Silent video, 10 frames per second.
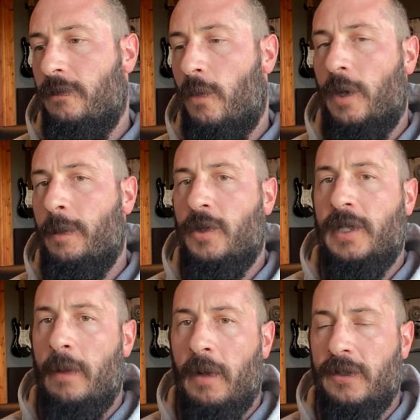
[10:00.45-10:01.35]

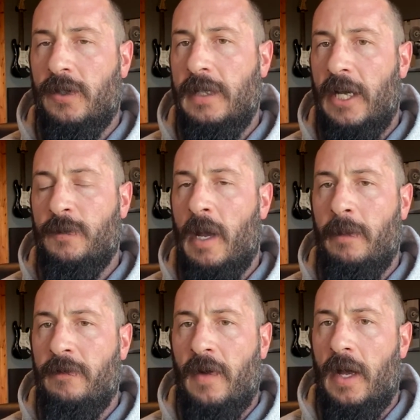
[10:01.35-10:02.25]
40% muscle snatch
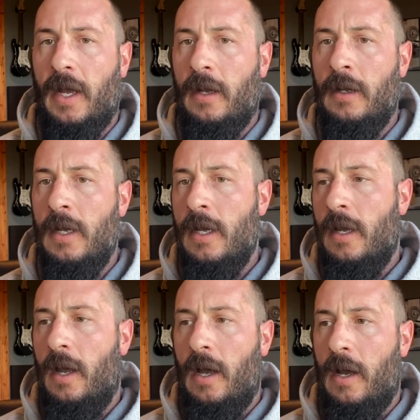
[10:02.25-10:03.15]
might be fine
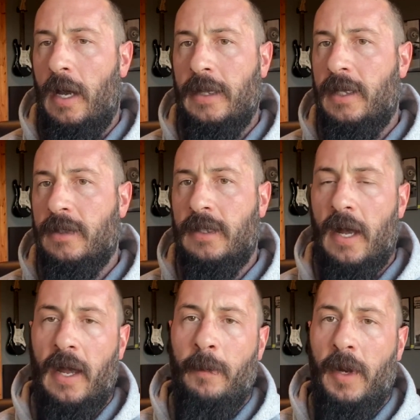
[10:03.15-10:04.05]
at this
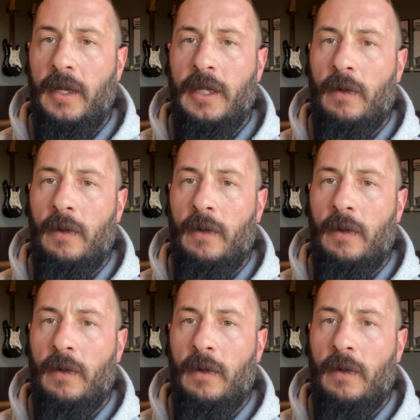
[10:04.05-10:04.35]
time, but